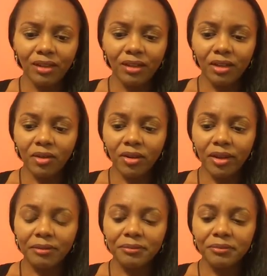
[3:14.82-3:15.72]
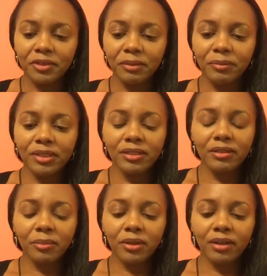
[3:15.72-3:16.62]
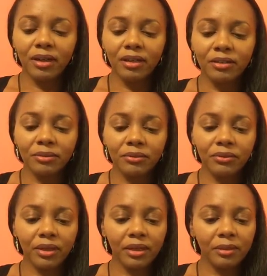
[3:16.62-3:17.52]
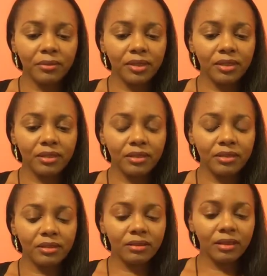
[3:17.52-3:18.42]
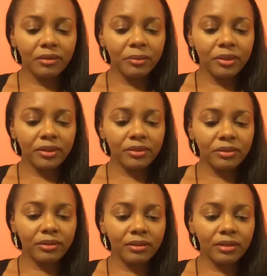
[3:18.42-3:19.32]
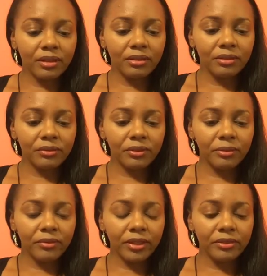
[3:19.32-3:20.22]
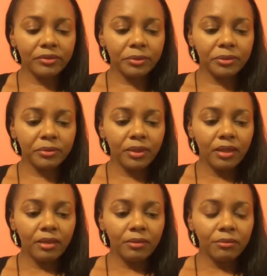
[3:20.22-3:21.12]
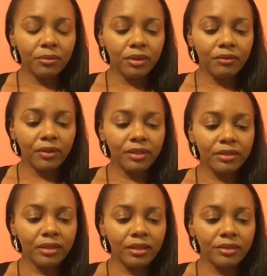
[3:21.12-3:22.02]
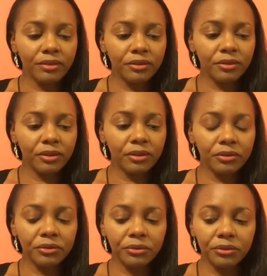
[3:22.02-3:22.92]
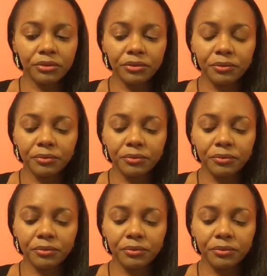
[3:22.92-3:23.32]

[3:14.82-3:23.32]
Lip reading: Okay. The mission of Pocahontas Reframed is Native American Storytellers Film Festival, both educational and cultural.